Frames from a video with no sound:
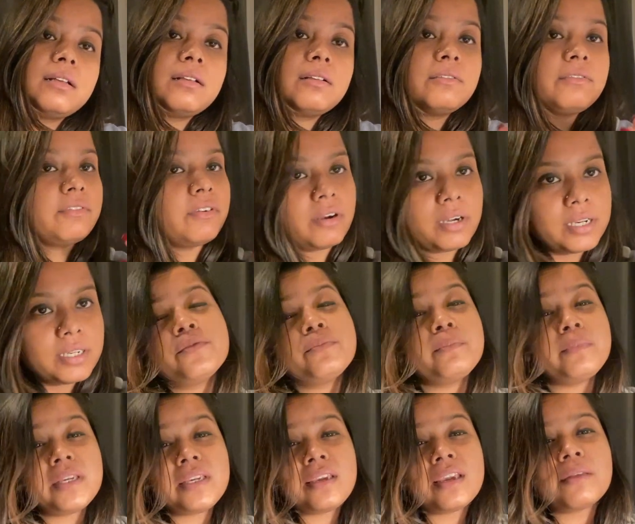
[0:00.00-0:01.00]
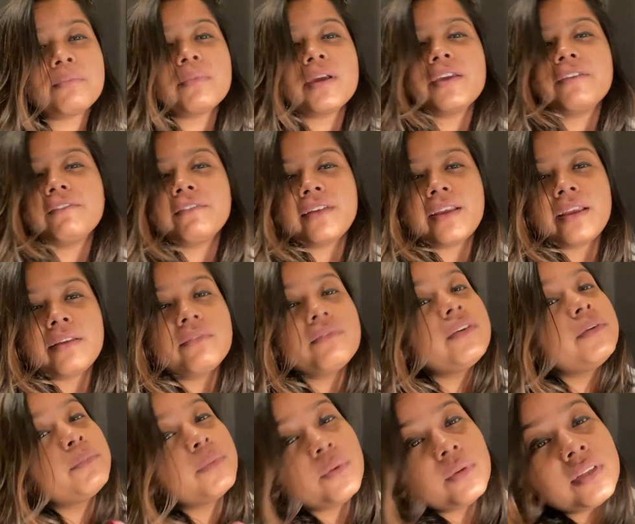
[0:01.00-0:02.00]
for it. Me and my friend, we
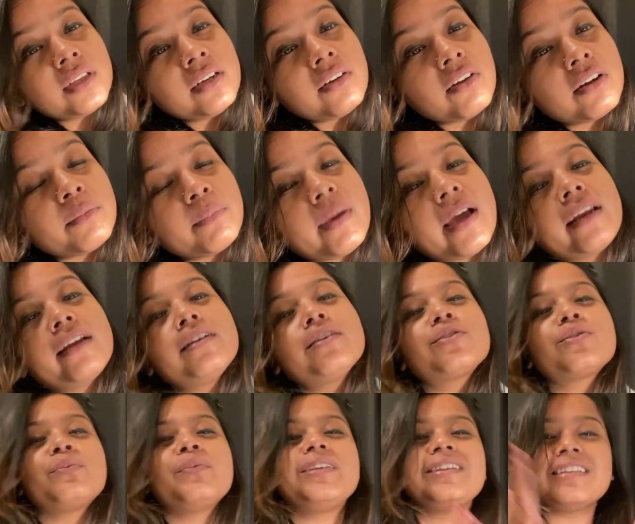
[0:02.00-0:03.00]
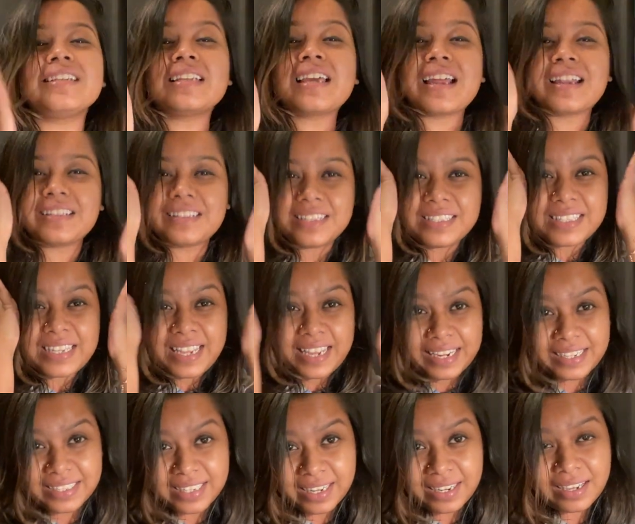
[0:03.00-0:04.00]
both are not married, so we didn't have this
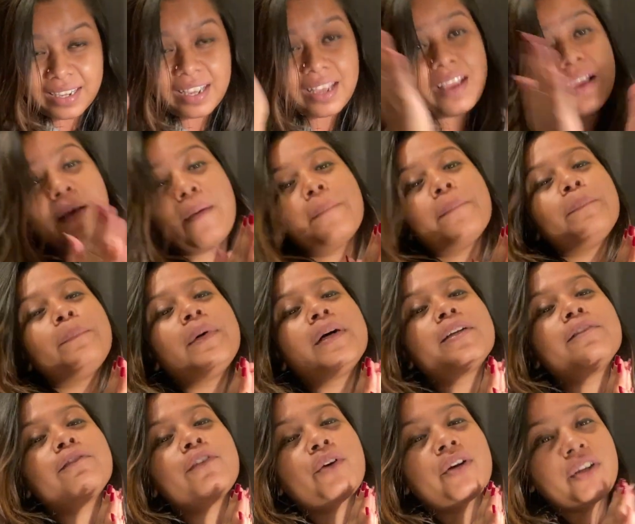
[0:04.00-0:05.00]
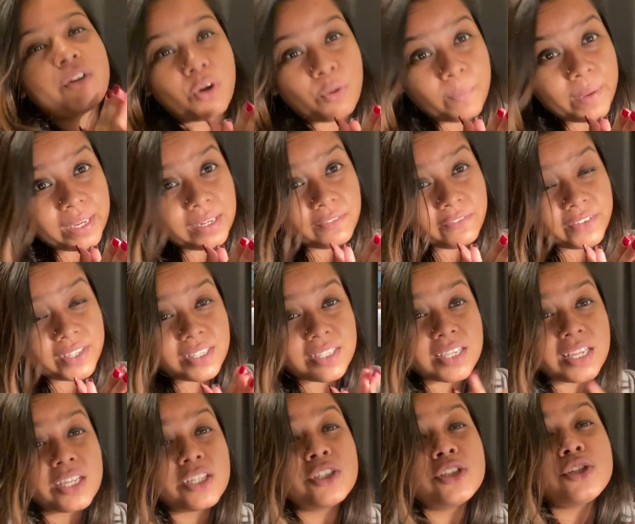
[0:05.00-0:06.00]
headache. But for your benefits,
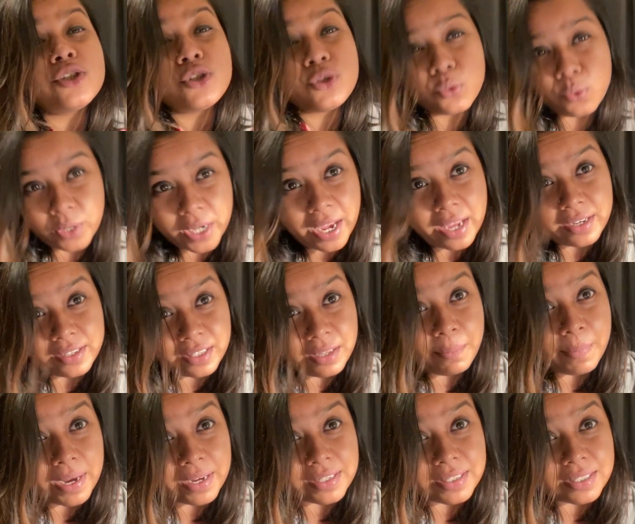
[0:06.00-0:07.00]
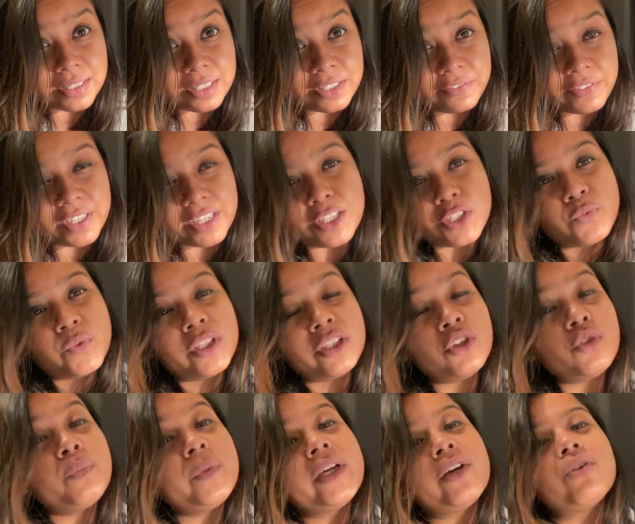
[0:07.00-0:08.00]
do carry the marriage certificates with
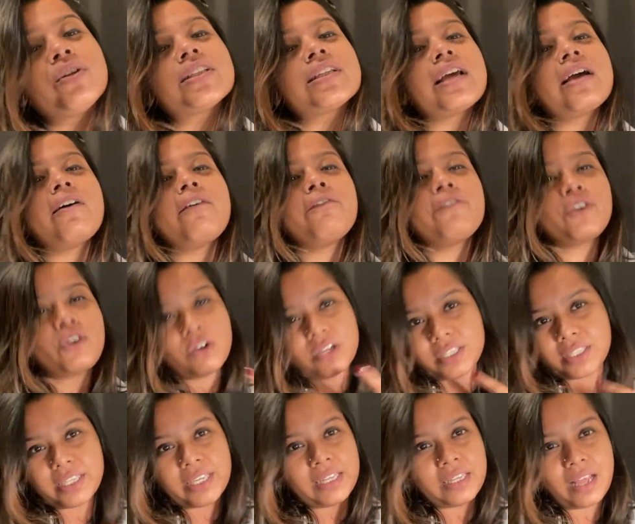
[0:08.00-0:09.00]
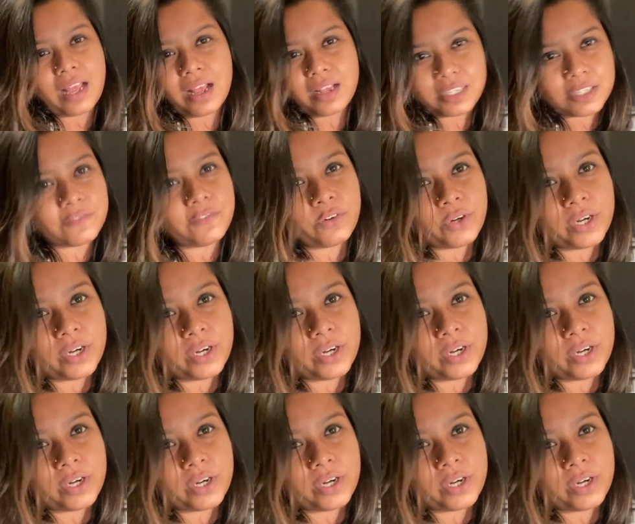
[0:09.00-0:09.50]
you, because of course they'll ask for